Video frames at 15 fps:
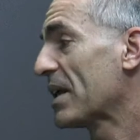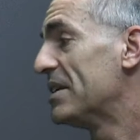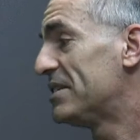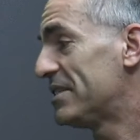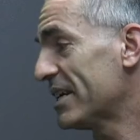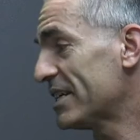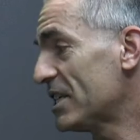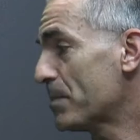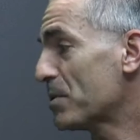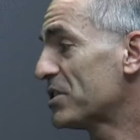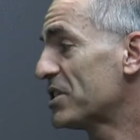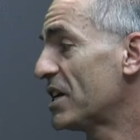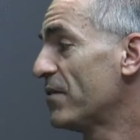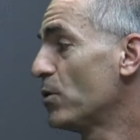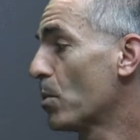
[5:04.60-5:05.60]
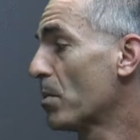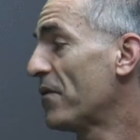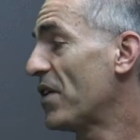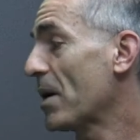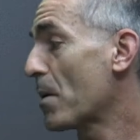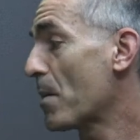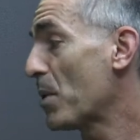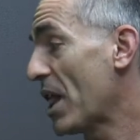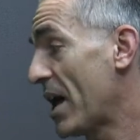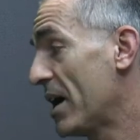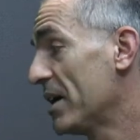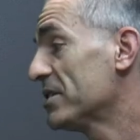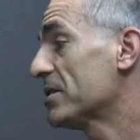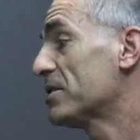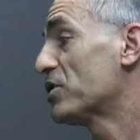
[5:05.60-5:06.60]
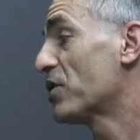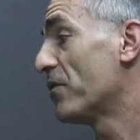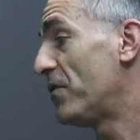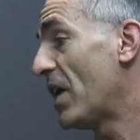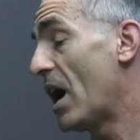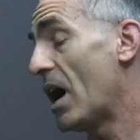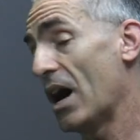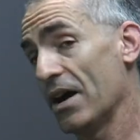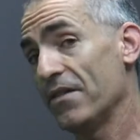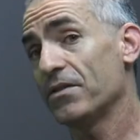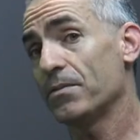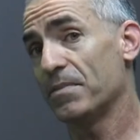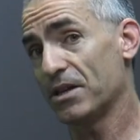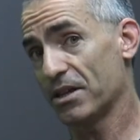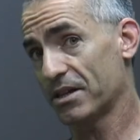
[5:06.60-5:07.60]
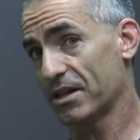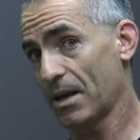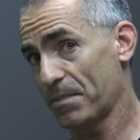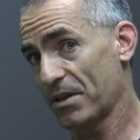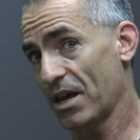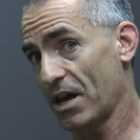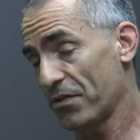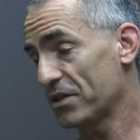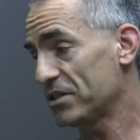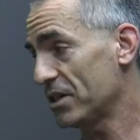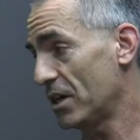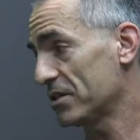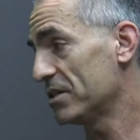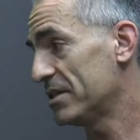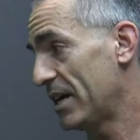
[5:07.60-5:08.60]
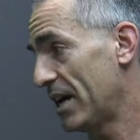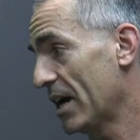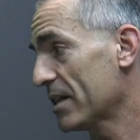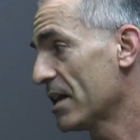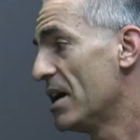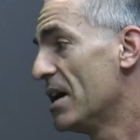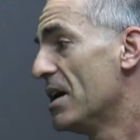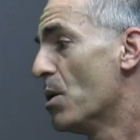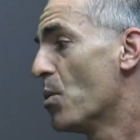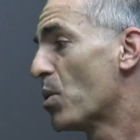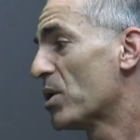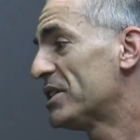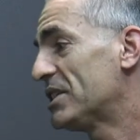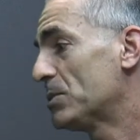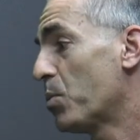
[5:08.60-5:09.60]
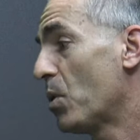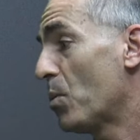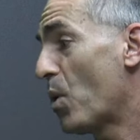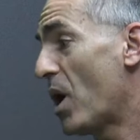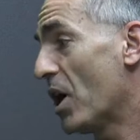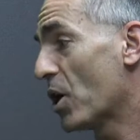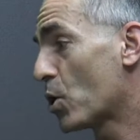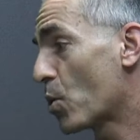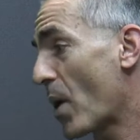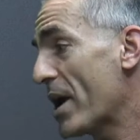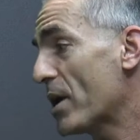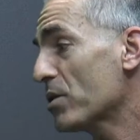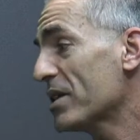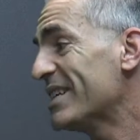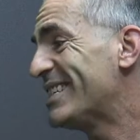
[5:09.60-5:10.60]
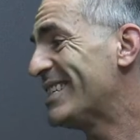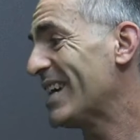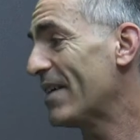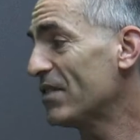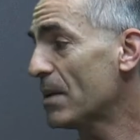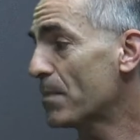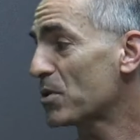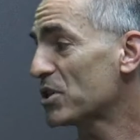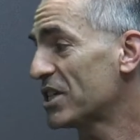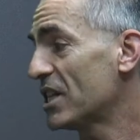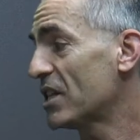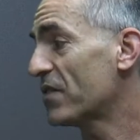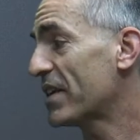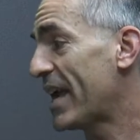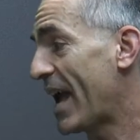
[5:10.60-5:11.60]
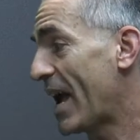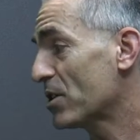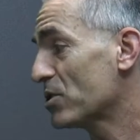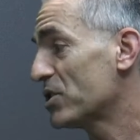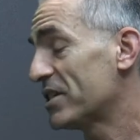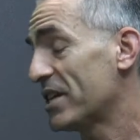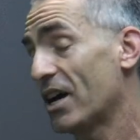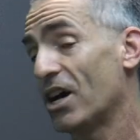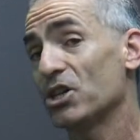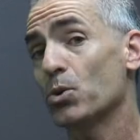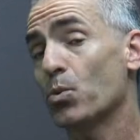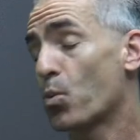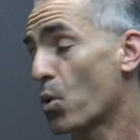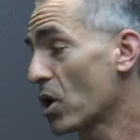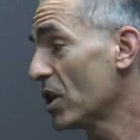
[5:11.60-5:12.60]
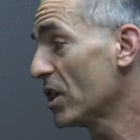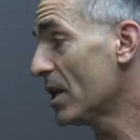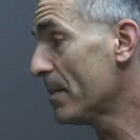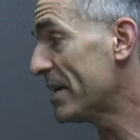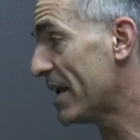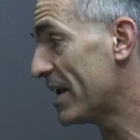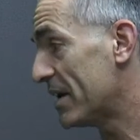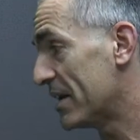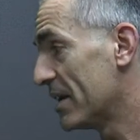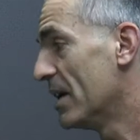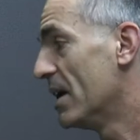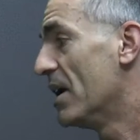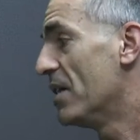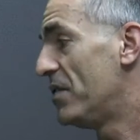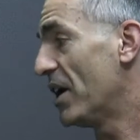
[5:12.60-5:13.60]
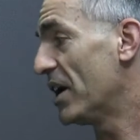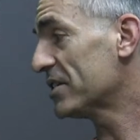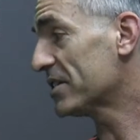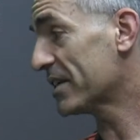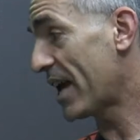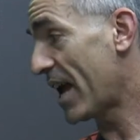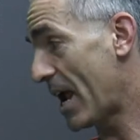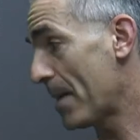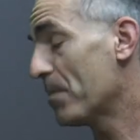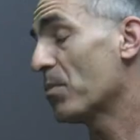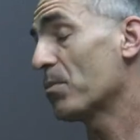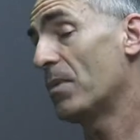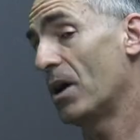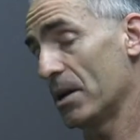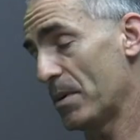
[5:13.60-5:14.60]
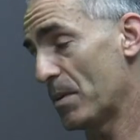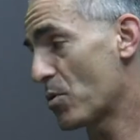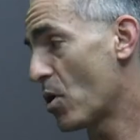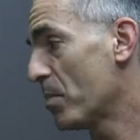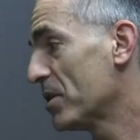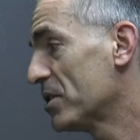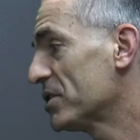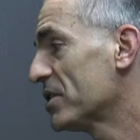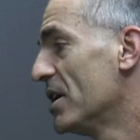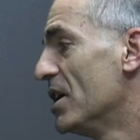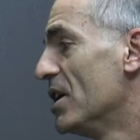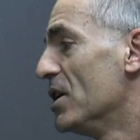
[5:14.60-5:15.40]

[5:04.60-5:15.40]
60% of normal fibroblasts survived, meaning kept the healthy cells intact, while greater than 70% of cancer cells were eliminated. Thus, CAPE, honeybee propolis,